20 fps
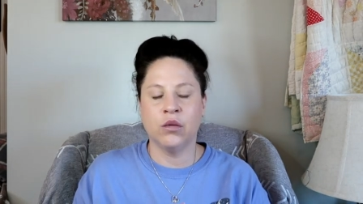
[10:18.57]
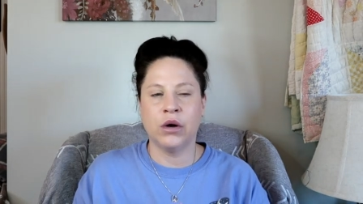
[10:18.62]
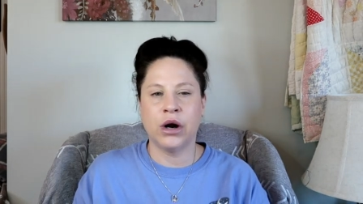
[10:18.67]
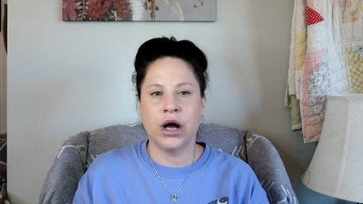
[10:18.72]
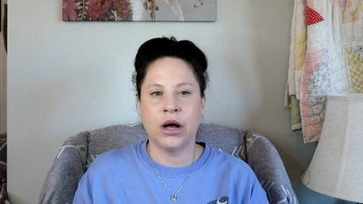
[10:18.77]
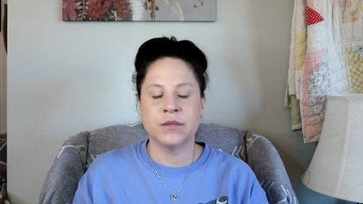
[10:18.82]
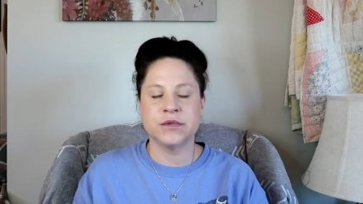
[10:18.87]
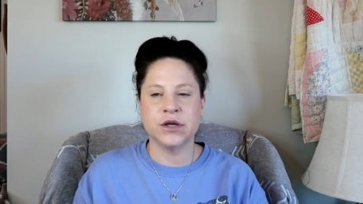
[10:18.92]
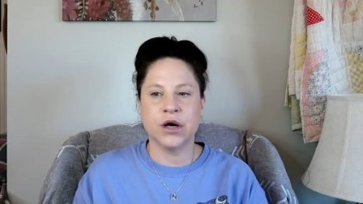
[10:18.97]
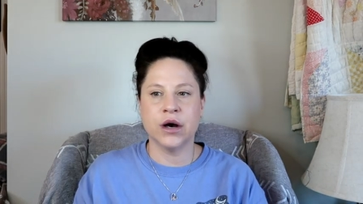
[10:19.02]
What
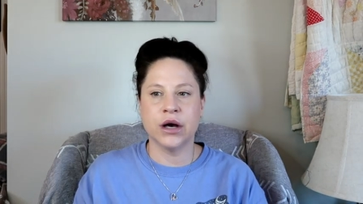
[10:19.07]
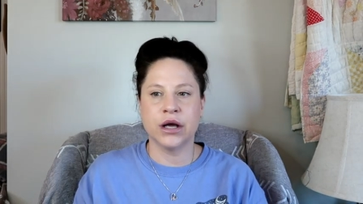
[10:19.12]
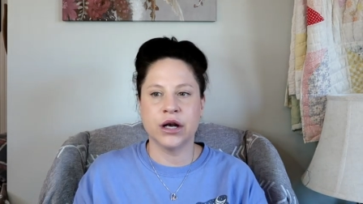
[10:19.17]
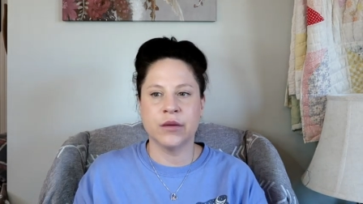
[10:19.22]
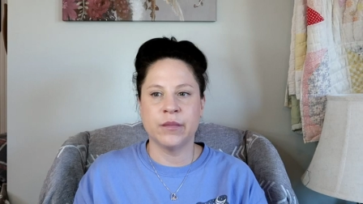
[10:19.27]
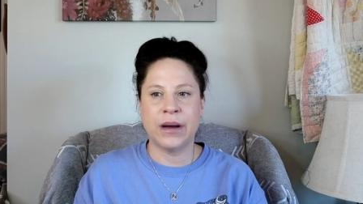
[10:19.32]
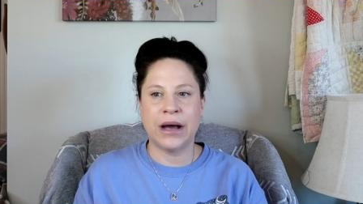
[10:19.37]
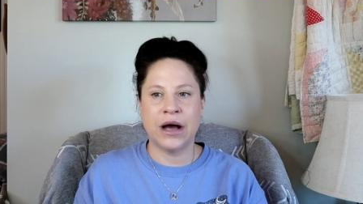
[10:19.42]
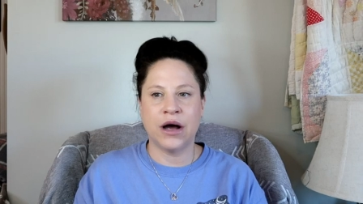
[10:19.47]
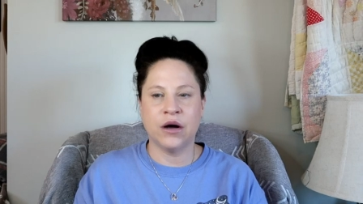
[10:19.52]
I'm talking
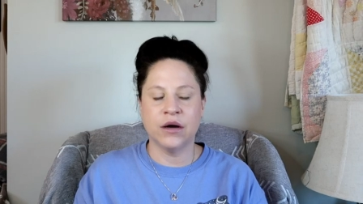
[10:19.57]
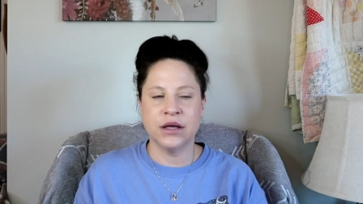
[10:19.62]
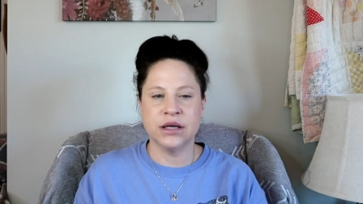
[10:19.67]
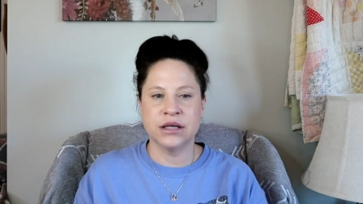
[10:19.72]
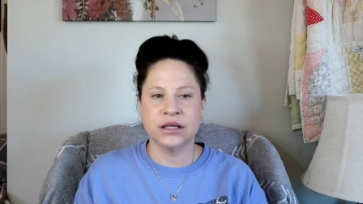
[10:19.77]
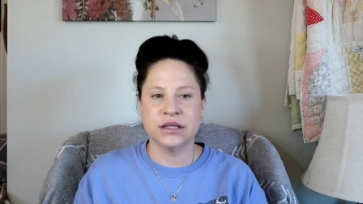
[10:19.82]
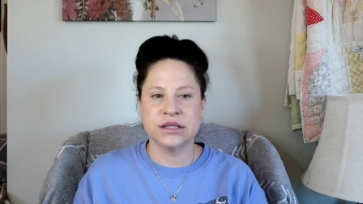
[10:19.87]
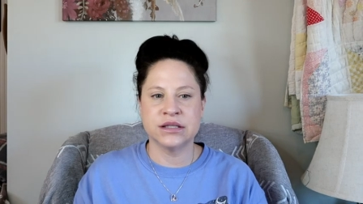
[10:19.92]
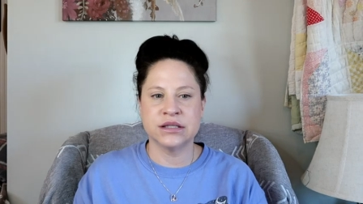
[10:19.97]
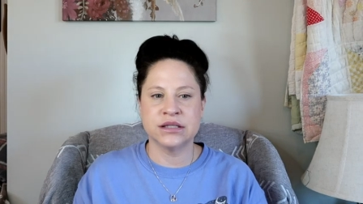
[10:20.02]
about
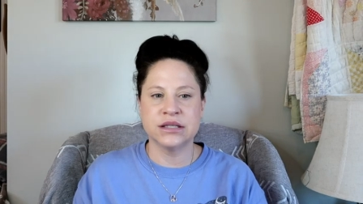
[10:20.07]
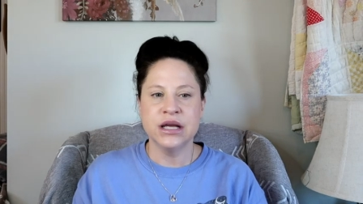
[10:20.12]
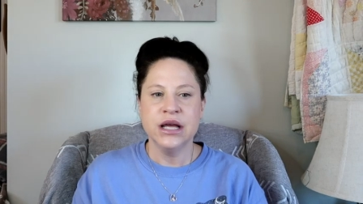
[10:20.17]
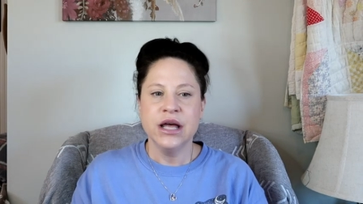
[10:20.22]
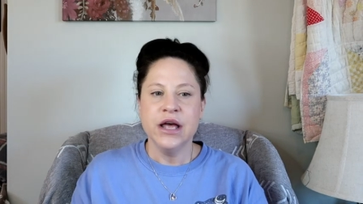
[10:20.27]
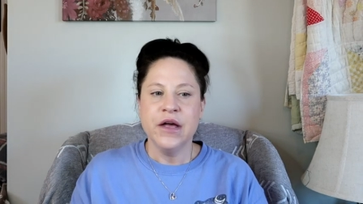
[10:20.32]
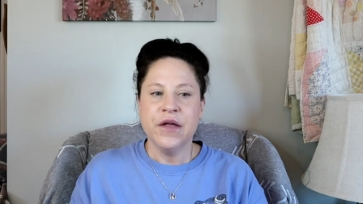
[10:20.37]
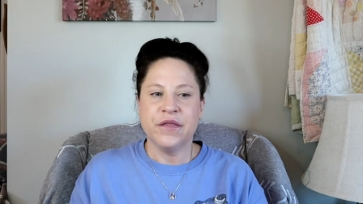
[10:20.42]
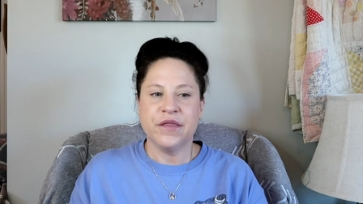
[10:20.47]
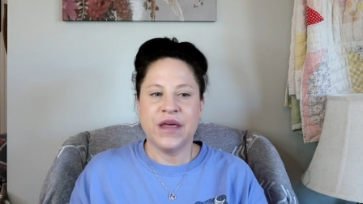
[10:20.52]
is
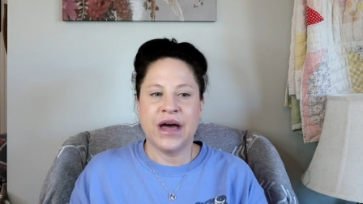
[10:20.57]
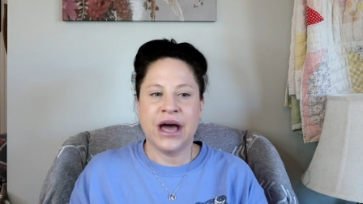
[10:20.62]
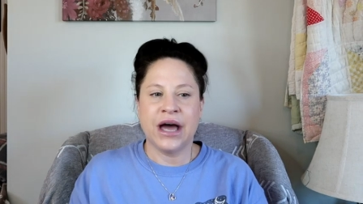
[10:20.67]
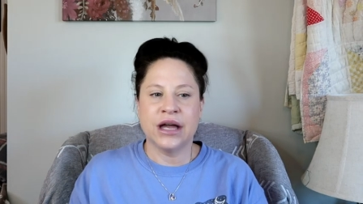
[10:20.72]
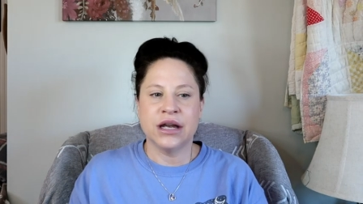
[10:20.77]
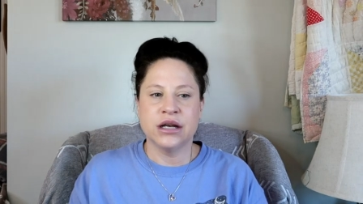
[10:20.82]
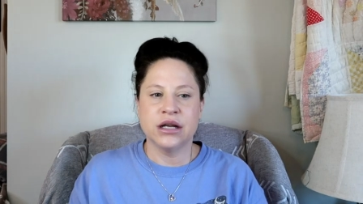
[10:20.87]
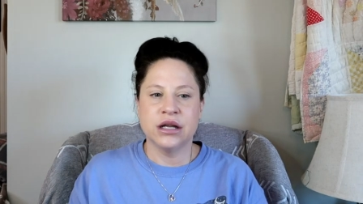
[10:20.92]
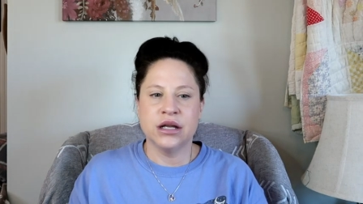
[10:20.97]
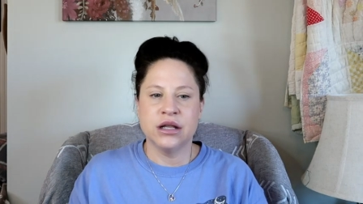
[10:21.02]

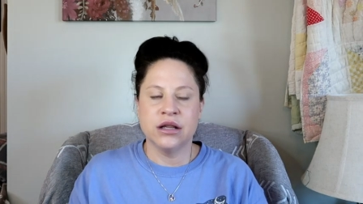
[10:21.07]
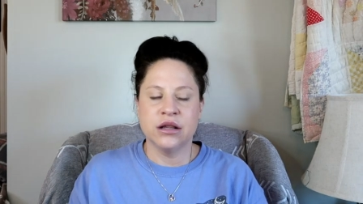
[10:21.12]
that